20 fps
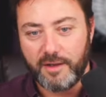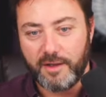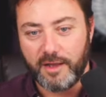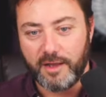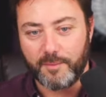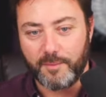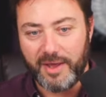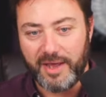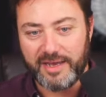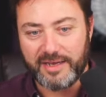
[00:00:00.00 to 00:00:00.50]

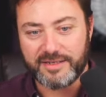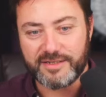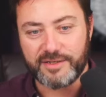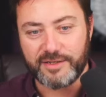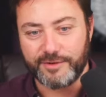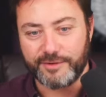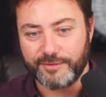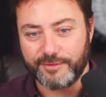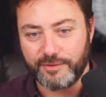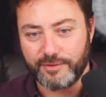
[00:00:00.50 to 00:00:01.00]

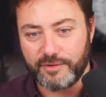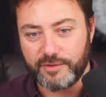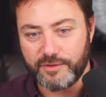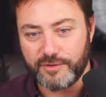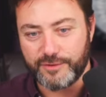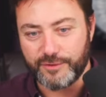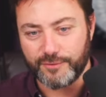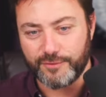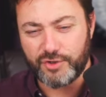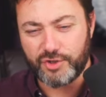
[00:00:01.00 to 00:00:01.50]
Excellent
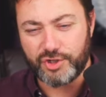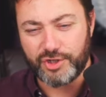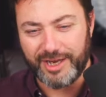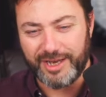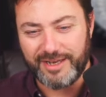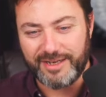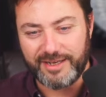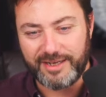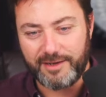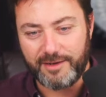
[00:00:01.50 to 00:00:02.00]
sort of
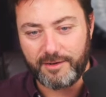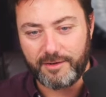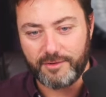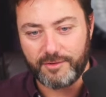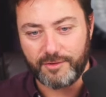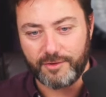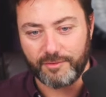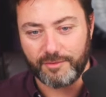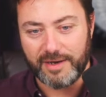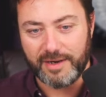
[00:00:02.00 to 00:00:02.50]
shading
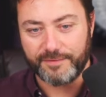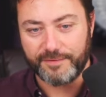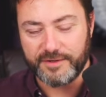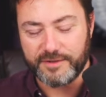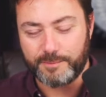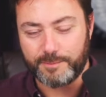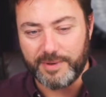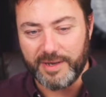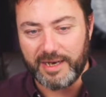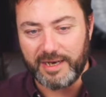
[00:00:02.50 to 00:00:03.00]
around this
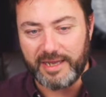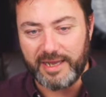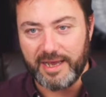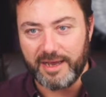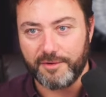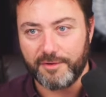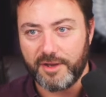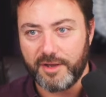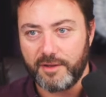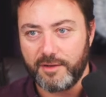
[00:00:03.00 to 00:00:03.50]
belly
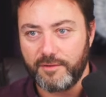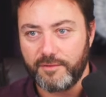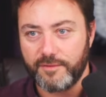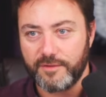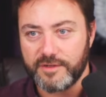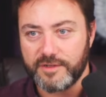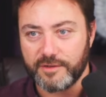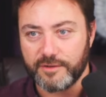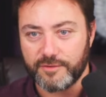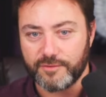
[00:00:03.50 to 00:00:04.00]
area.
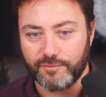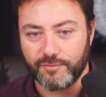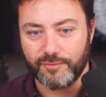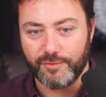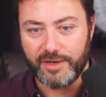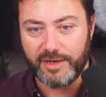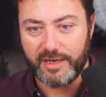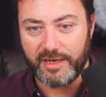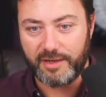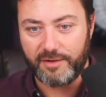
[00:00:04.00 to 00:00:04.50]
This looks
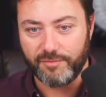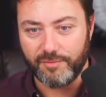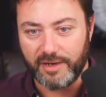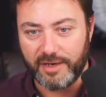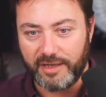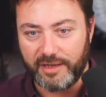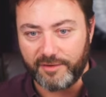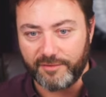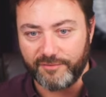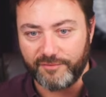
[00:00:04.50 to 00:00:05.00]
really,
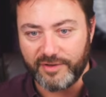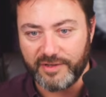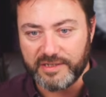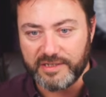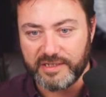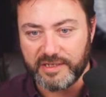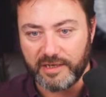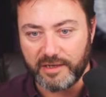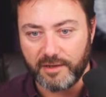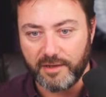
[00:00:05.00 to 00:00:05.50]
really
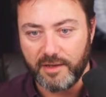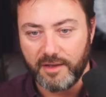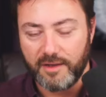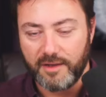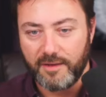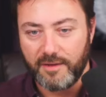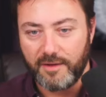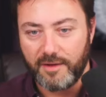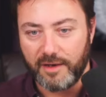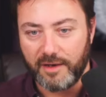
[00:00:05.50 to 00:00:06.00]
convincing.
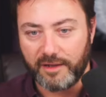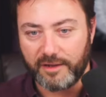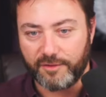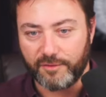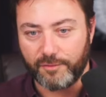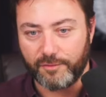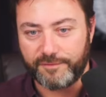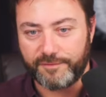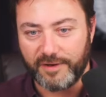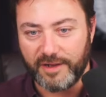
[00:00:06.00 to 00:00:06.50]
I like the
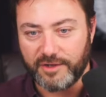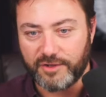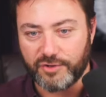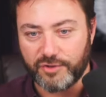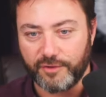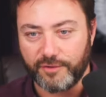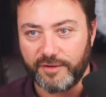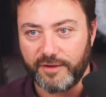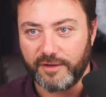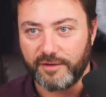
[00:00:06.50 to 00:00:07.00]
reflection
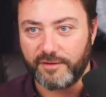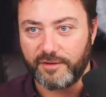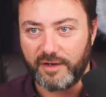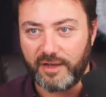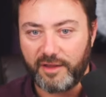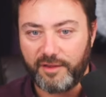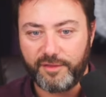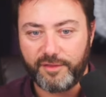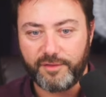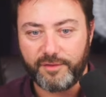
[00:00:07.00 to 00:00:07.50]
on the
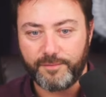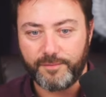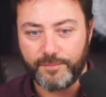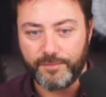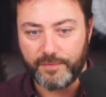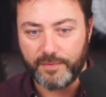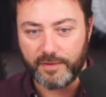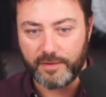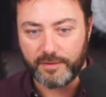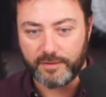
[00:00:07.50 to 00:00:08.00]
underneath.
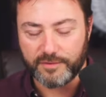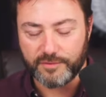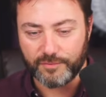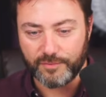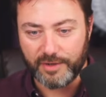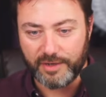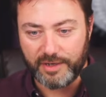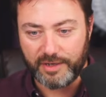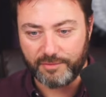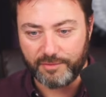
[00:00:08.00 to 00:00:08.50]
It looks
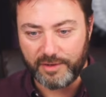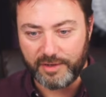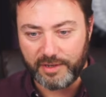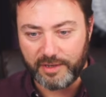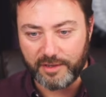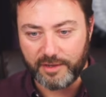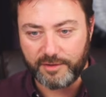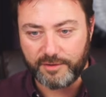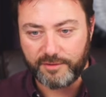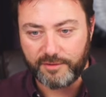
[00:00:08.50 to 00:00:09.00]
really, really
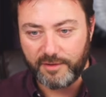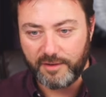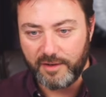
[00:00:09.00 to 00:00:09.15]
good.